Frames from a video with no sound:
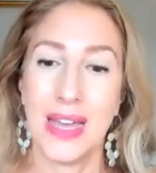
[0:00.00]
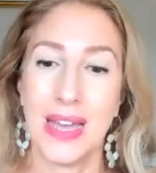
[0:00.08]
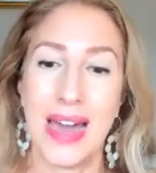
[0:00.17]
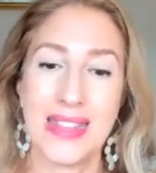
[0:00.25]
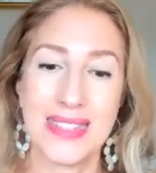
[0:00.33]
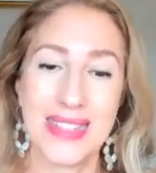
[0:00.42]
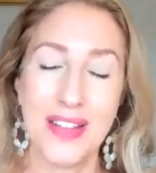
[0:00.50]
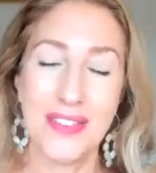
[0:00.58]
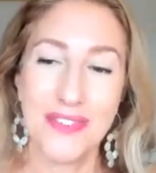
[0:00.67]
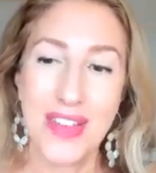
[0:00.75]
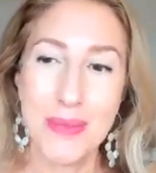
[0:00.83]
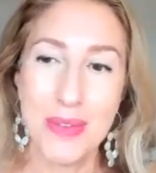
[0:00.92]
And it's that
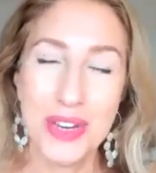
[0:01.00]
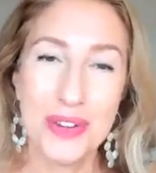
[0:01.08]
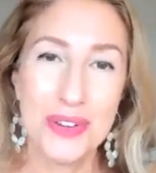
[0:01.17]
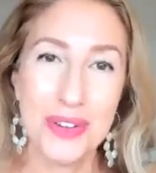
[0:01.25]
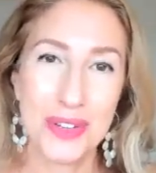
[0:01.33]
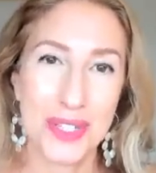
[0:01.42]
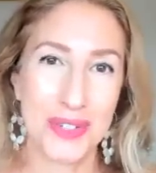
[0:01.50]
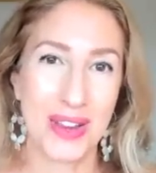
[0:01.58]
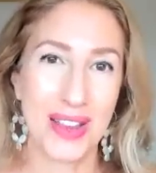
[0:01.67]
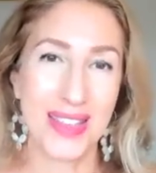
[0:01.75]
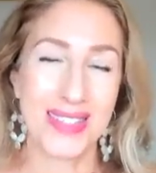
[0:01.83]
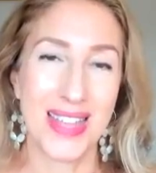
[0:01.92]
feminine
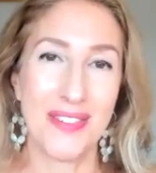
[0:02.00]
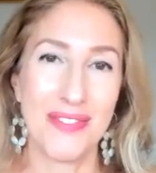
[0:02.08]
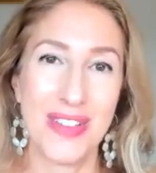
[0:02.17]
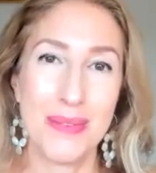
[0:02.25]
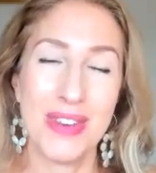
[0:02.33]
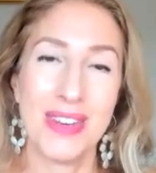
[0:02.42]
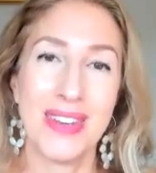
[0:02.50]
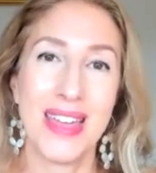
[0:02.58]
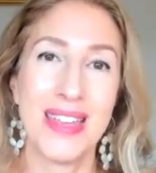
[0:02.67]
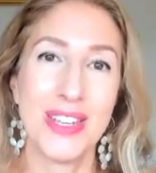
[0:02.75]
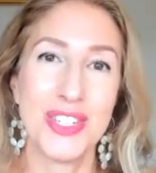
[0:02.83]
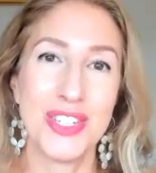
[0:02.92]
nurturing, it's that feminine
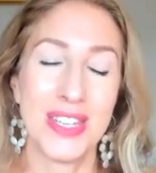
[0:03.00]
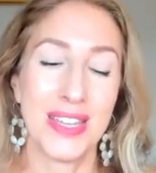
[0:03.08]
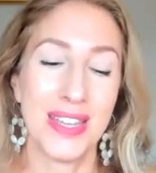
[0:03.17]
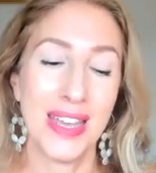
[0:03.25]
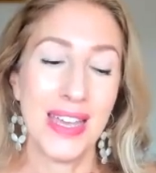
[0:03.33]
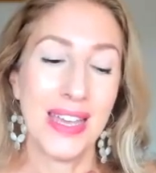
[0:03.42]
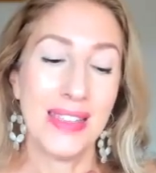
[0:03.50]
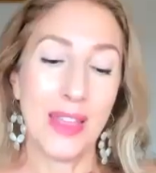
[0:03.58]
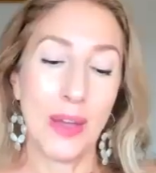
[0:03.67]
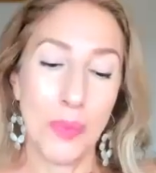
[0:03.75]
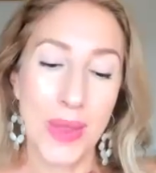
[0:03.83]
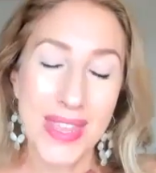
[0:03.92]
energy
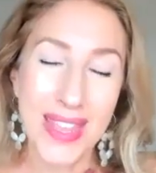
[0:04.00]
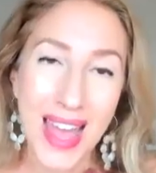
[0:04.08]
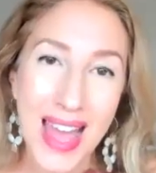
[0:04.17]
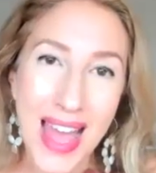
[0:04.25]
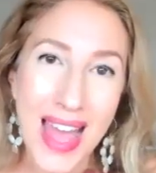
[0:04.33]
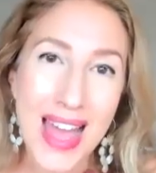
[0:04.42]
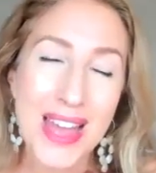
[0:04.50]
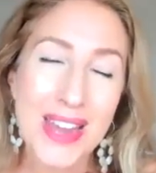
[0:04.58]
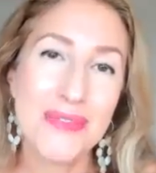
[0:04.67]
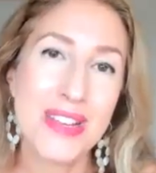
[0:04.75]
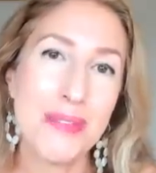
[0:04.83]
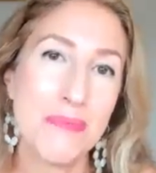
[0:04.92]
that we
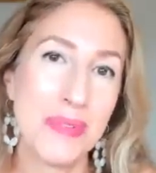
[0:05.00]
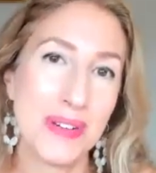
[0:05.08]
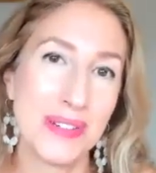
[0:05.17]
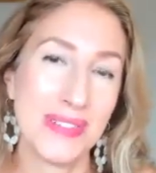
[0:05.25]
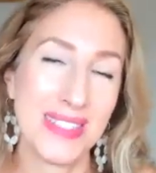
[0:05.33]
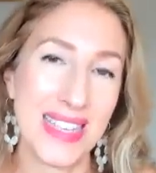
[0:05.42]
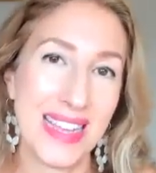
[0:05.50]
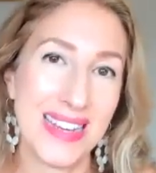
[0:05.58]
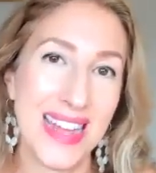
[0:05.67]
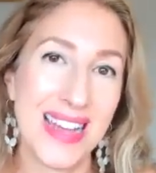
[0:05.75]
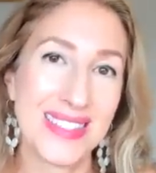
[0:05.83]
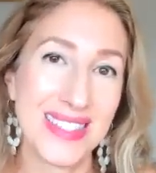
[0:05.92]
can rebuild in
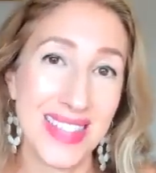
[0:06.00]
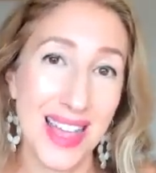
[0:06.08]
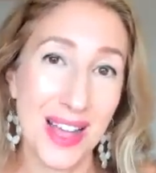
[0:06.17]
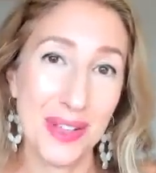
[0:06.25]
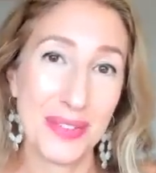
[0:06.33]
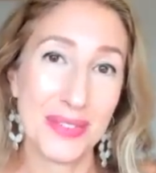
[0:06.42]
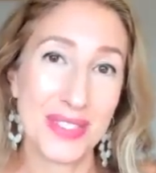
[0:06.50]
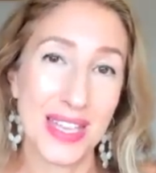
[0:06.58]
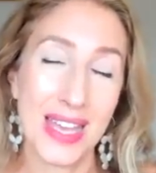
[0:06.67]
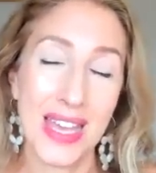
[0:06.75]
ourselves.